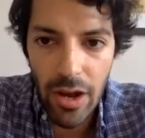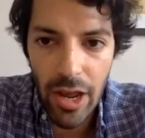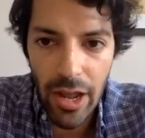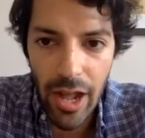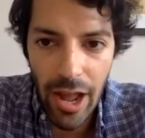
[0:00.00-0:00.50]

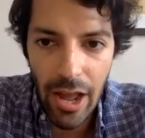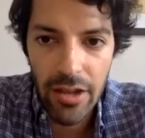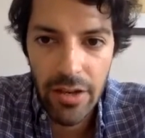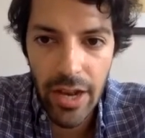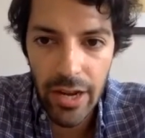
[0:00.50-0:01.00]
I
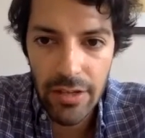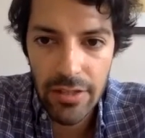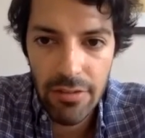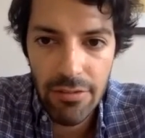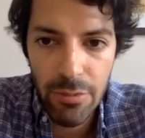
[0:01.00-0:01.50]
had like
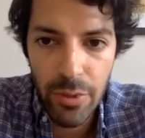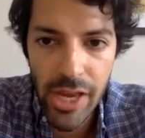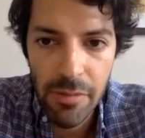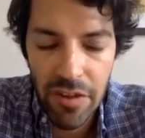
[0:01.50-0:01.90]
this week,